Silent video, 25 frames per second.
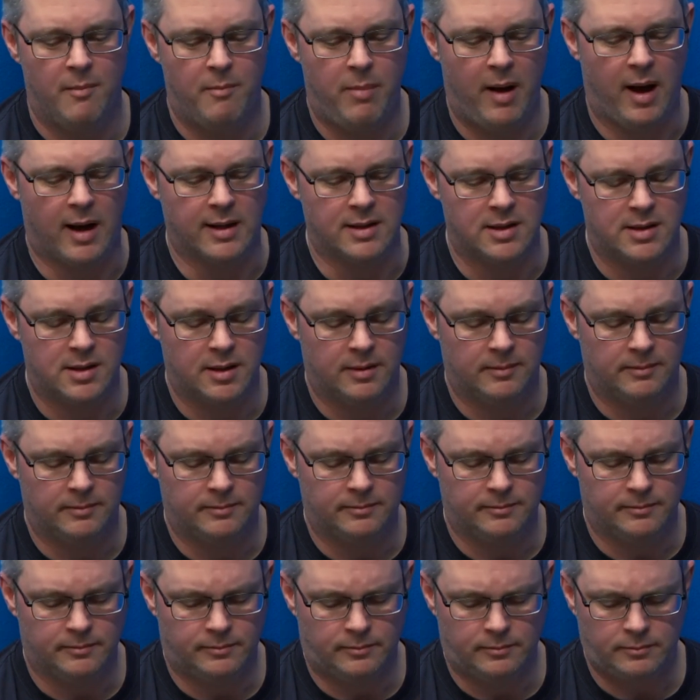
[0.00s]
But
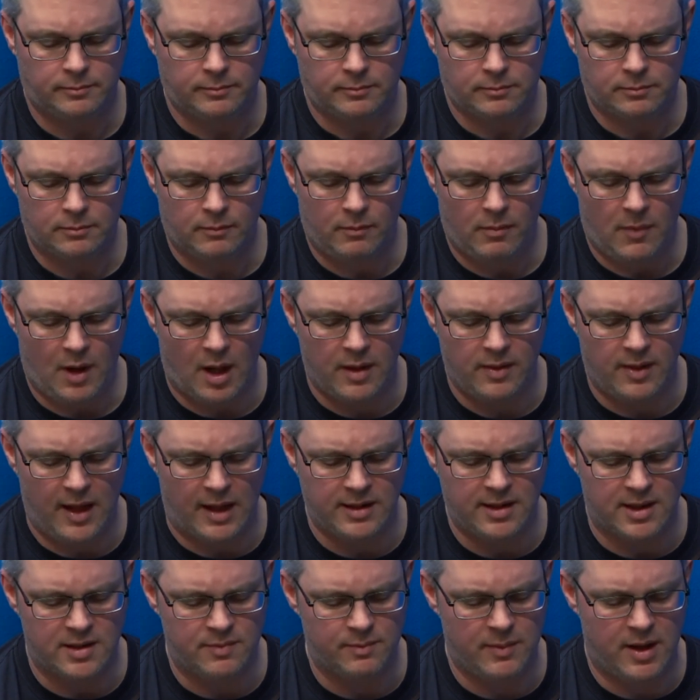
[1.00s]

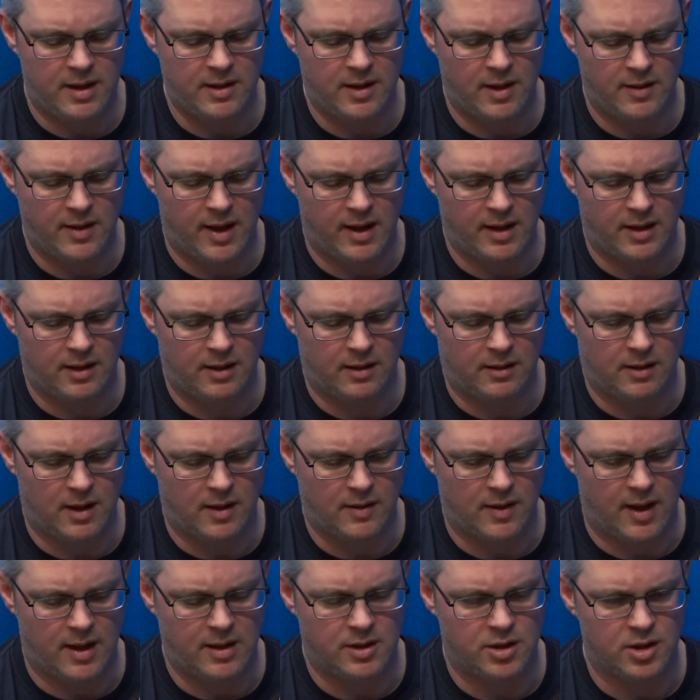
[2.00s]
that doesn't mean that
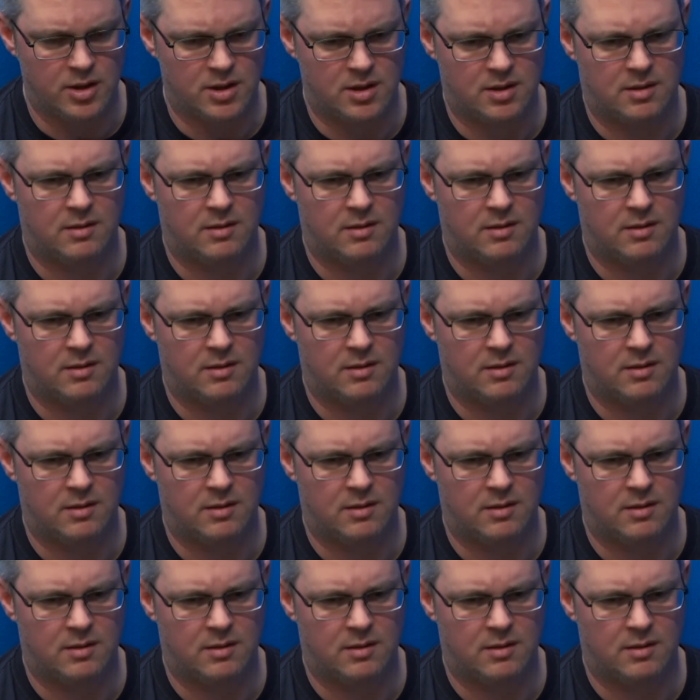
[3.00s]
they just